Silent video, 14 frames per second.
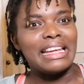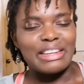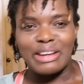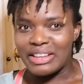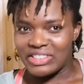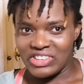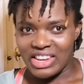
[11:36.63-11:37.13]

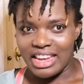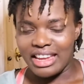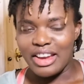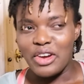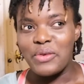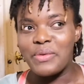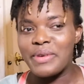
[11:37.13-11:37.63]

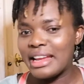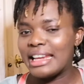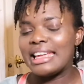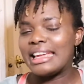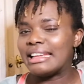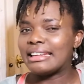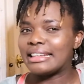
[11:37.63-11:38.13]
dodgy,
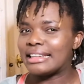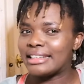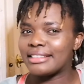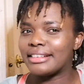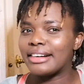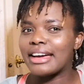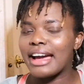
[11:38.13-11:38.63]
really
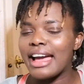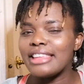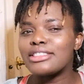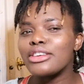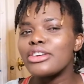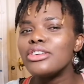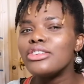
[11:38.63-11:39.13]
like,
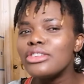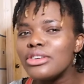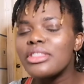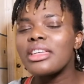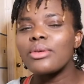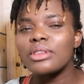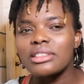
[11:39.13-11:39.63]
okay, so you
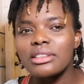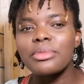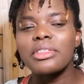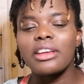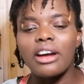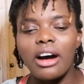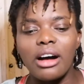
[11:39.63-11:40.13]
knew there was
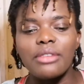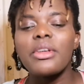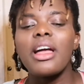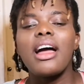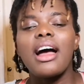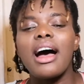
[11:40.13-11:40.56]
something off.